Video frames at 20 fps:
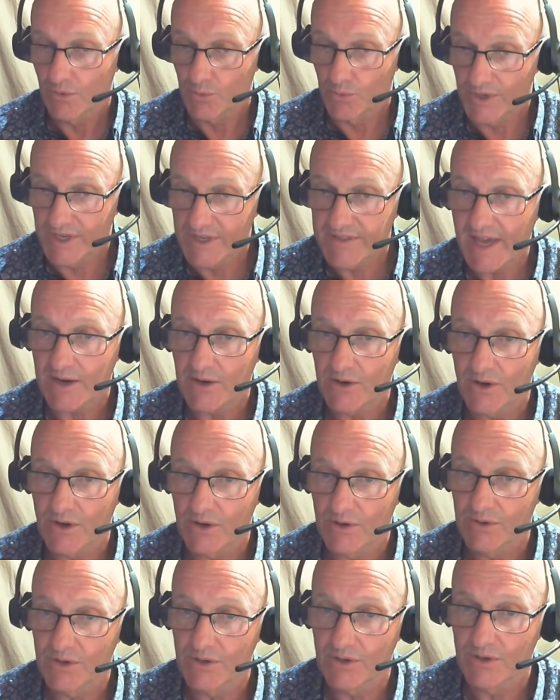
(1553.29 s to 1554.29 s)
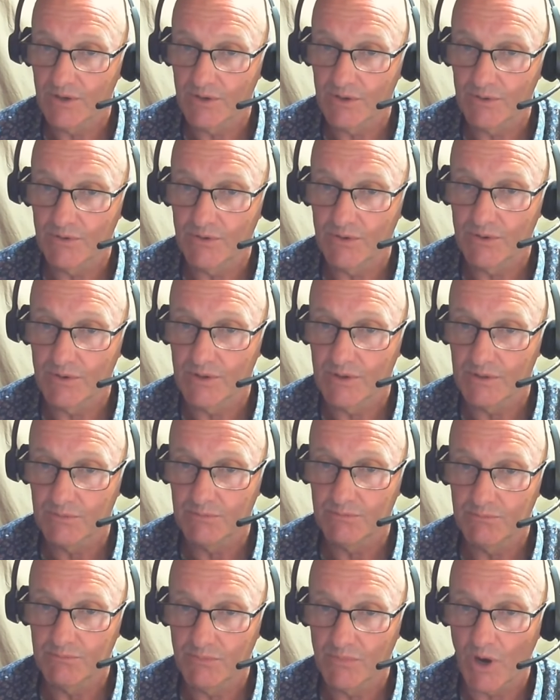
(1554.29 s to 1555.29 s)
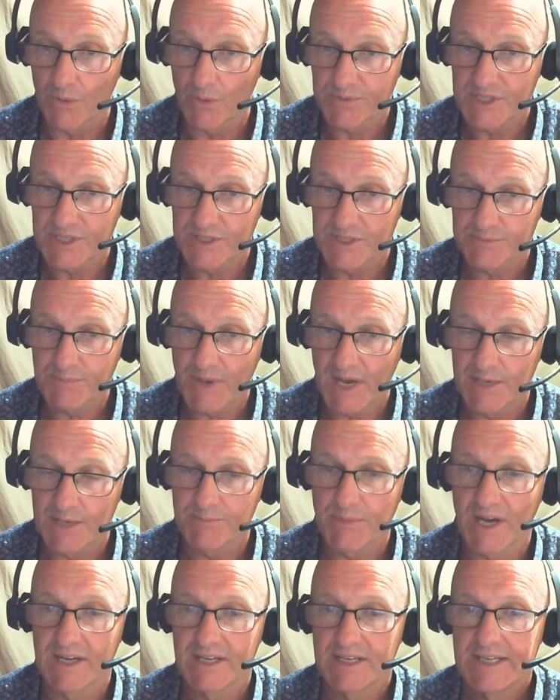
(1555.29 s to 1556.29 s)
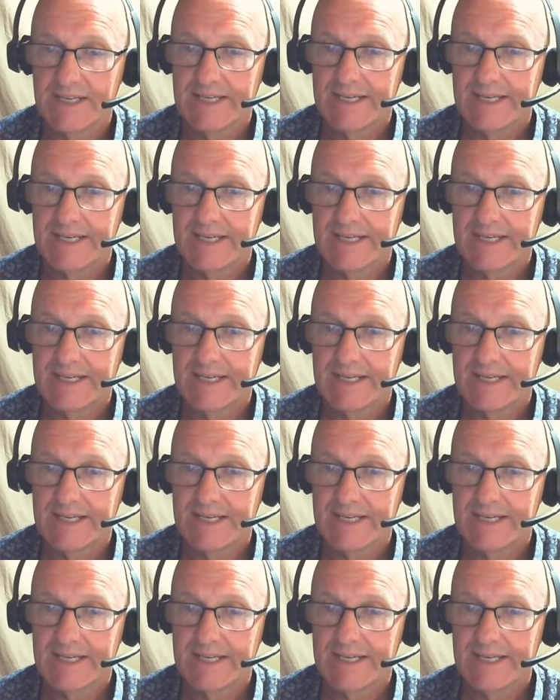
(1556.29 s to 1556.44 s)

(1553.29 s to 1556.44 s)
read that options paper.